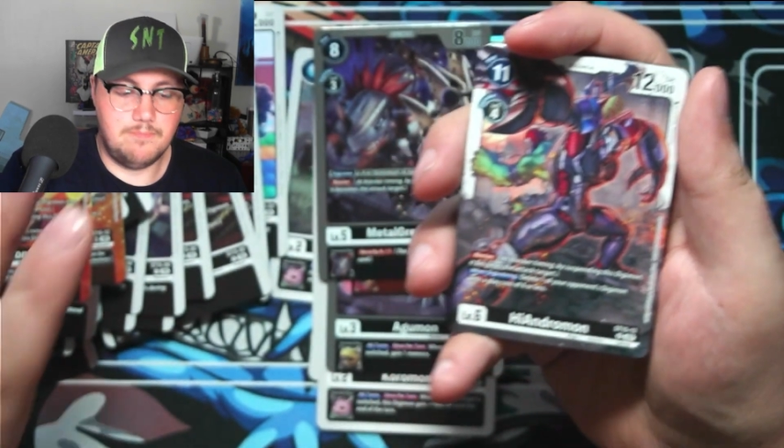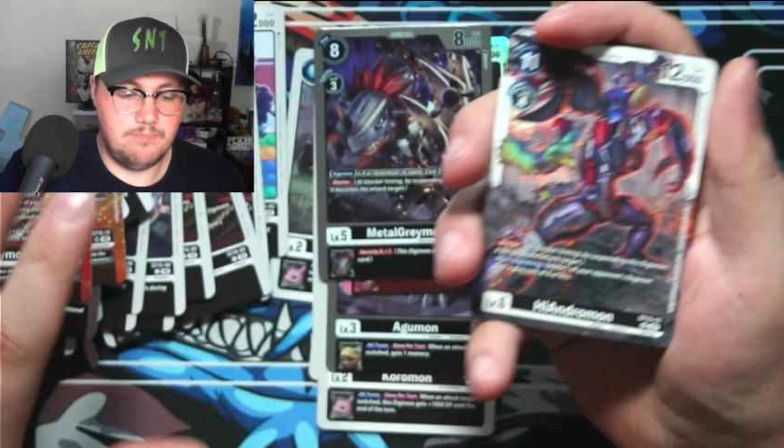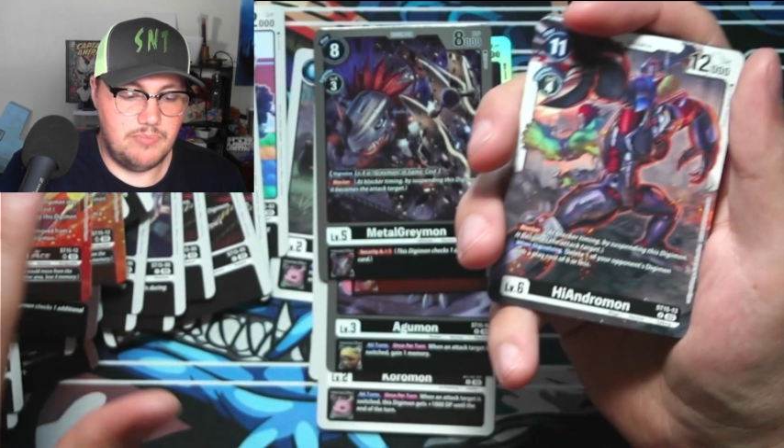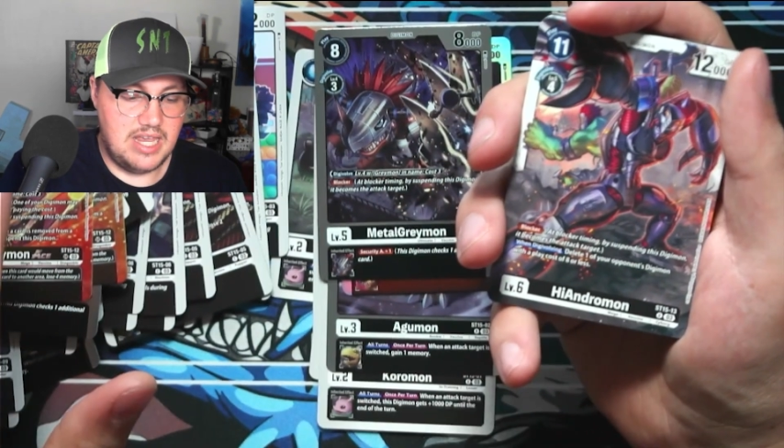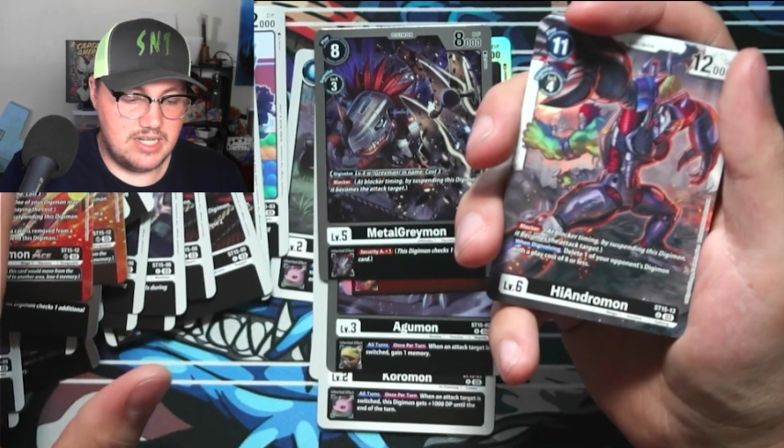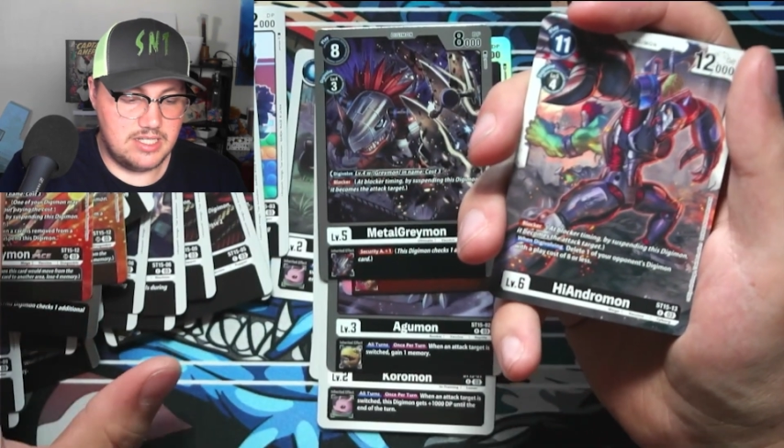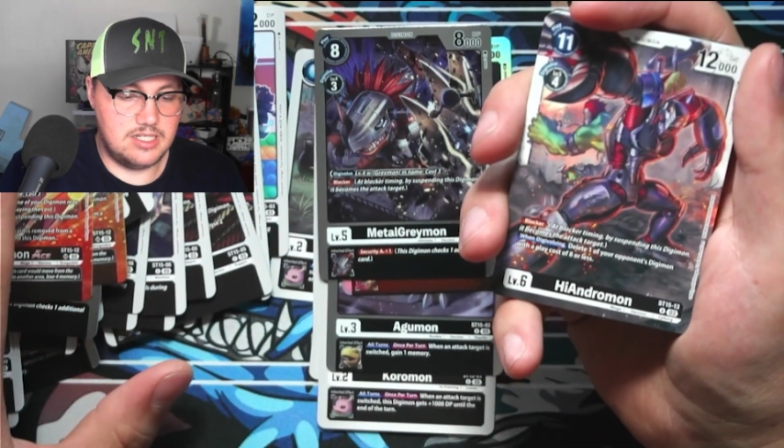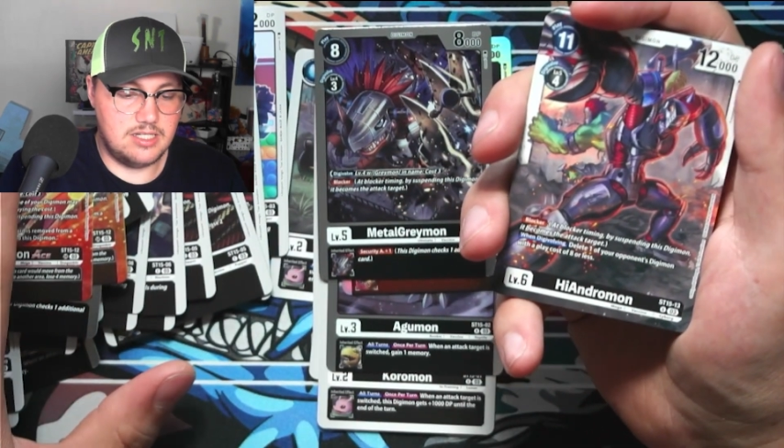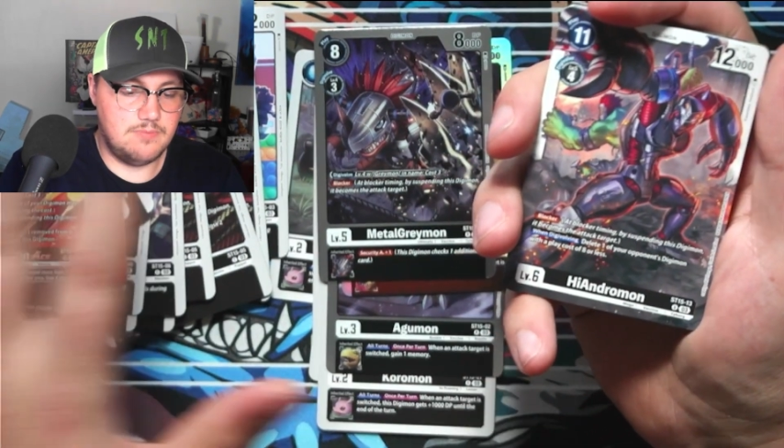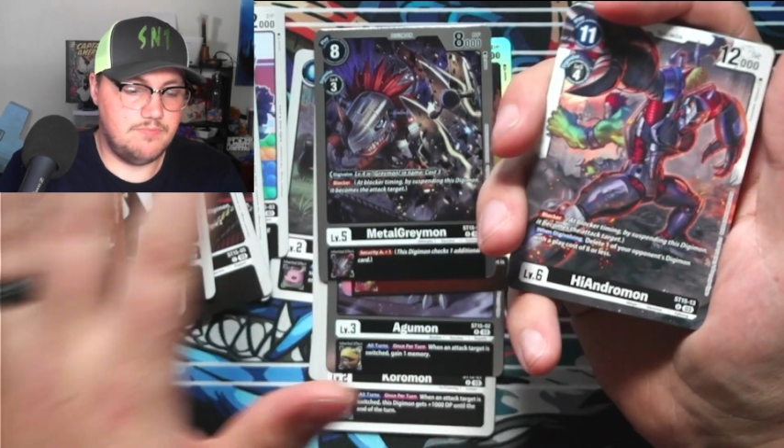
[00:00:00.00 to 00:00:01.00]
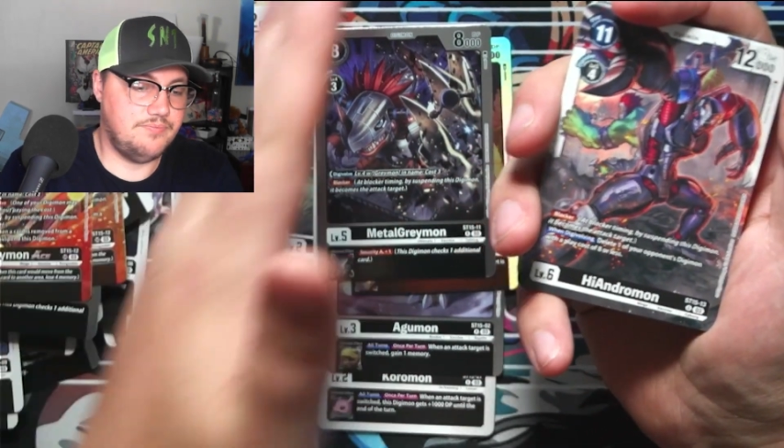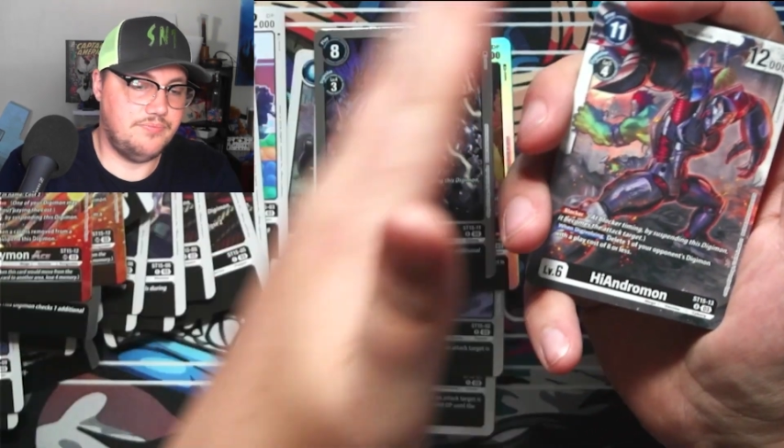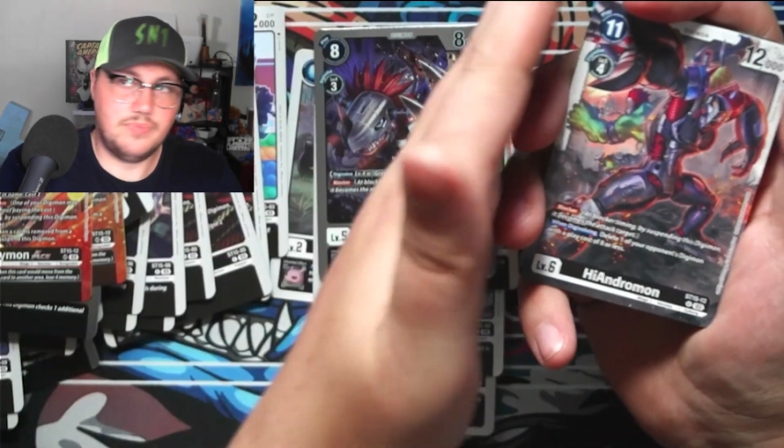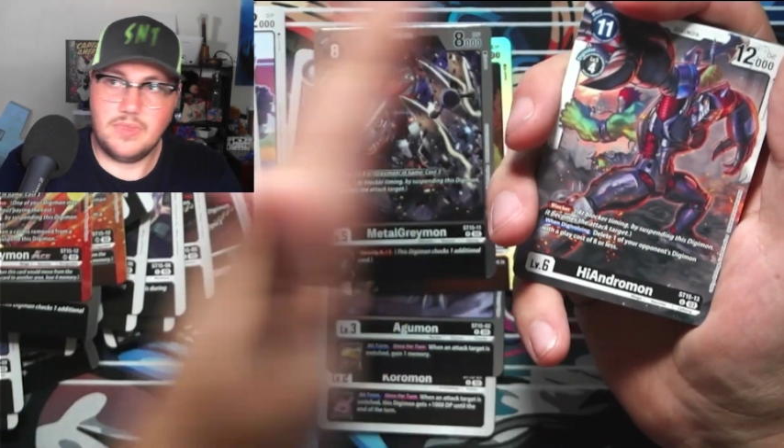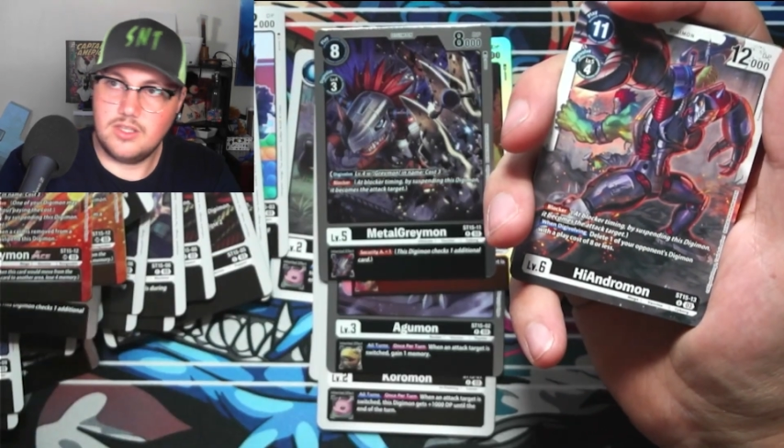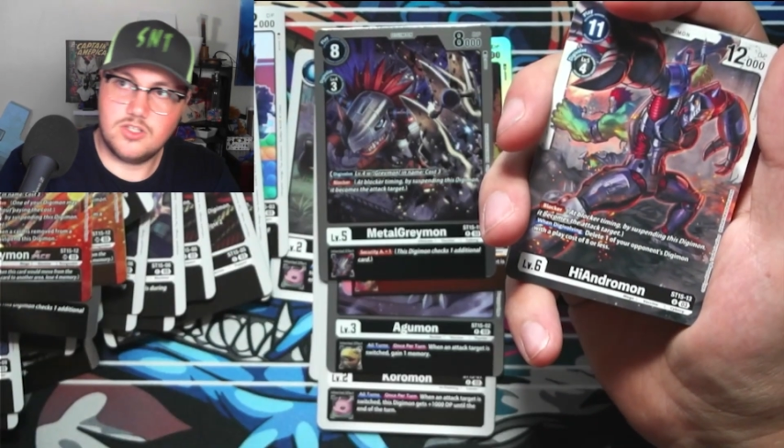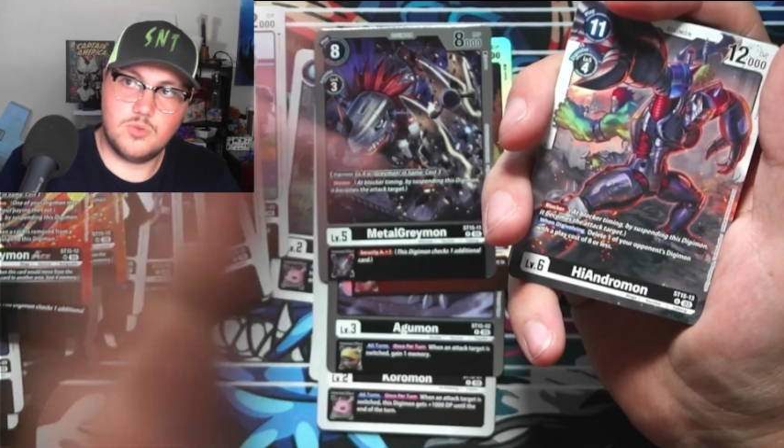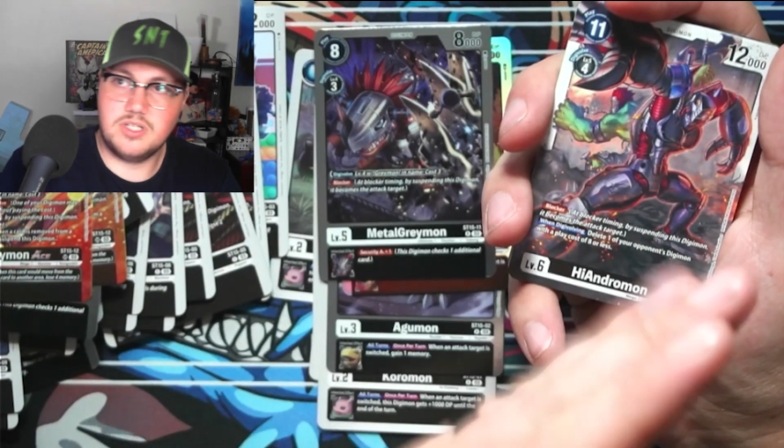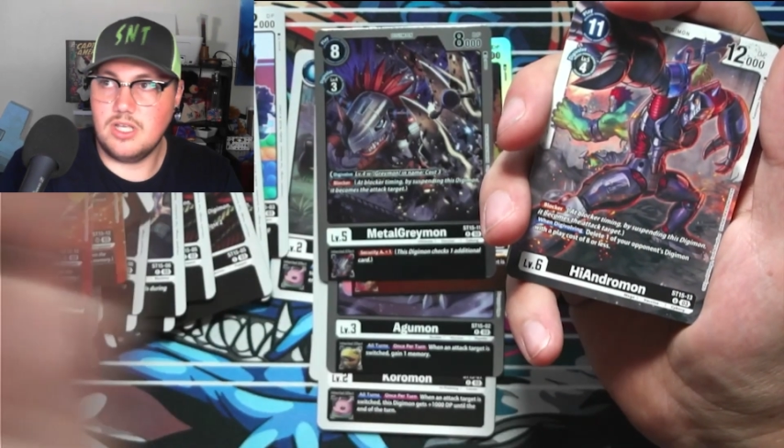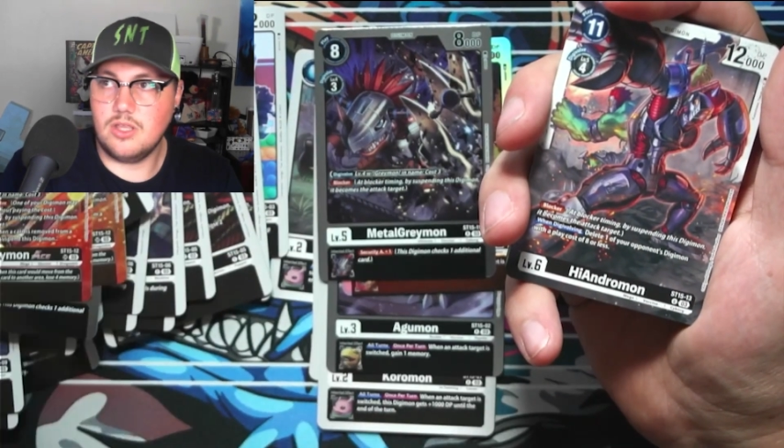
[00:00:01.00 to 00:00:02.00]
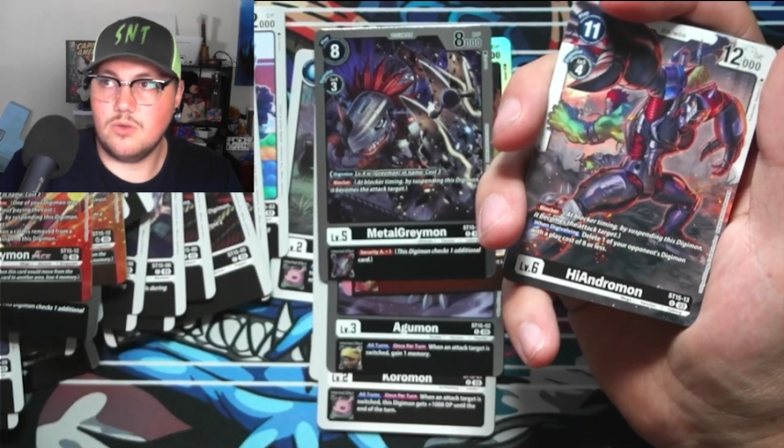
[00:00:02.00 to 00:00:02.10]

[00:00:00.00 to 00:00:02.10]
mana system, swings the other